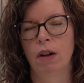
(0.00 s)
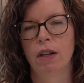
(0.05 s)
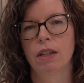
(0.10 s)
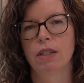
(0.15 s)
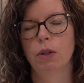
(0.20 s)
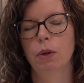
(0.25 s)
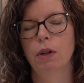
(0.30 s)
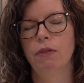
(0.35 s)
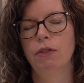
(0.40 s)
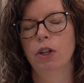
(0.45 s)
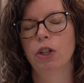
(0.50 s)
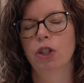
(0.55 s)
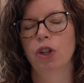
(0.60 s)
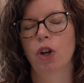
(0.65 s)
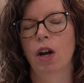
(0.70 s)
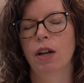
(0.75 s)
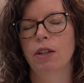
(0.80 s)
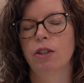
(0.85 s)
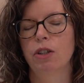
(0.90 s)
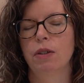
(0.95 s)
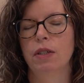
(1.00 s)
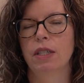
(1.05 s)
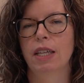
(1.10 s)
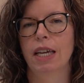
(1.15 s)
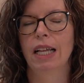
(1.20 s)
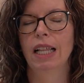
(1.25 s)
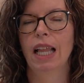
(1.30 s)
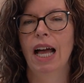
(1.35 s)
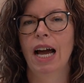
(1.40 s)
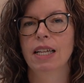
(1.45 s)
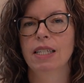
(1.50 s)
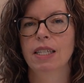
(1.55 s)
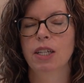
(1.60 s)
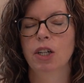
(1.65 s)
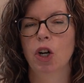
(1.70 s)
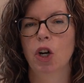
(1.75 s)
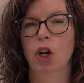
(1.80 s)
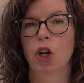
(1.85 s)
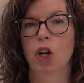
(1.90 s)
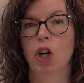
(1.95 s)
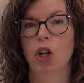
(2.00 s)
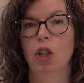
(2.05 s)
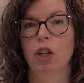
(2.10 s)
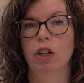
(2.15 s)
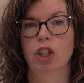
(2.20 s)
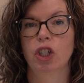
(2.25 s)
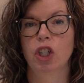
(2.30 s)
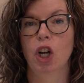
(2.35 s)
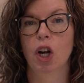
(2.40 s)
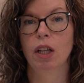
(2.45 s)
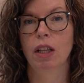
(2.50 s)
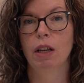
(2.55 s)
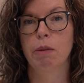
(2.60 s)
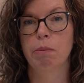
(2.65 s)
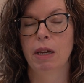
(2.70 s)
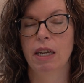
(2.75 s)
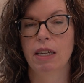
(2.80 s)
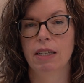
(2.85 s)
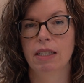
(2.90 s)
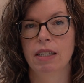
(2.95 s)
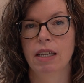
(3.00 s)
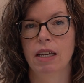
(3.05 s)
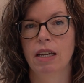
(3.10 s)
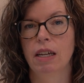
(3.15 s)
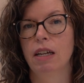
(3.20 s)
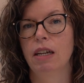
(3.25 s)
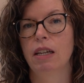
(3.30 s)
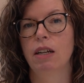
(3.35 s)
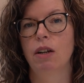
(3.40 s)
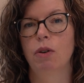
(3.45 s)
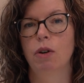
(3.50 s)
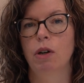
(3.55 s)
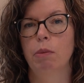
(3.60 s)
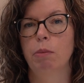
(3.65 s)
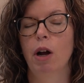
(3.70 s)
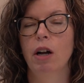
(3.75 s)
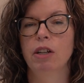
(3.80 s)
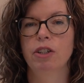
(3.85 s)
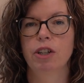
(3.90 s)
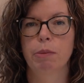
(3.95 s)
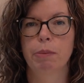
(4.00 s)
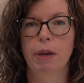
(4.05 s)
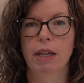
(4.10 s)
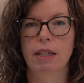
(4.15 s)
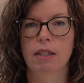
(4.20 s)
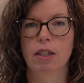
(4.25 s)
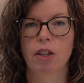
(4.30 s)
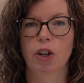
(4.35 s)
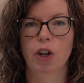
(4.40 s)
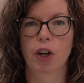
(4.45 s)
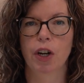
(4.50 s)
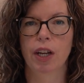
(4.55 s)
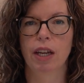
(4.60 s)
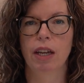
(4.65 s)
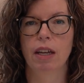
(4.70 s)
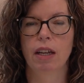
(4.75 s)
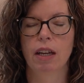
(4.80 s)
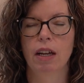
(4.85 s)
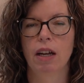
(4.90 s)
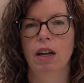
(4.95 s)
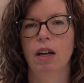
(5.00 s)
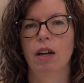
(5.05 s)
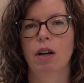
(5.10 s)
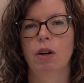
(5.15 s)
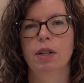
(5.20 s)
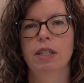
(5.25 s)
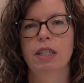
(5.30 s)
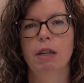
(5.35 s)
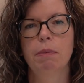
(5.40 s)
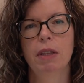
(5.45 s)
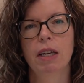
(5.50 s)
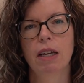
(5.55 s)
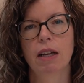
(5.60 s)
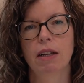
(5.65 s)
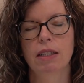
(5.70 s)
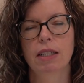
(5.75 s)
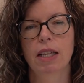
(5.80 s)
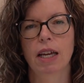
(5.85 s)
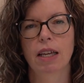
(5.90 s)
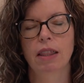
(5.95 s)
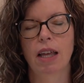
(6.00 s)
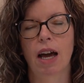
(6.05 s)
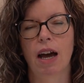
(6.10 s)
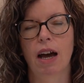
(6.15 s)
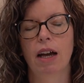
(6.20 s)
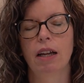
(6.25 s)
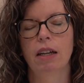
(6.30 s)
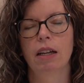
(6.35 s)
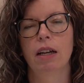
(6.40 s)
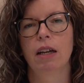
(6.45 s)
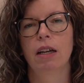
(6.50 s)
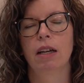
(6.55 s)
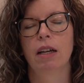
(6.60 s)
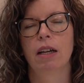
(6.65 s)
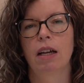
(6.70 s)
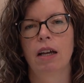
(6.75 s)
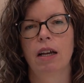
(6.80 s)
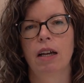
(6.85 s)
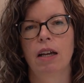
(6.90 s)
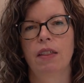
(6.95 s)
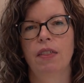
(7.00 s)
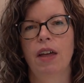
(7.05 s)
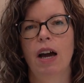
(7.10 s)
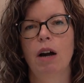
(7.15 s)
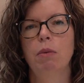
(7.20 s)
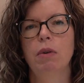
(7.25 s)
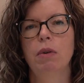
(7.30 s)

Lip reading: So if you're drawn to, say, classical or Charlotte Mason or project-based learning or something else like that, that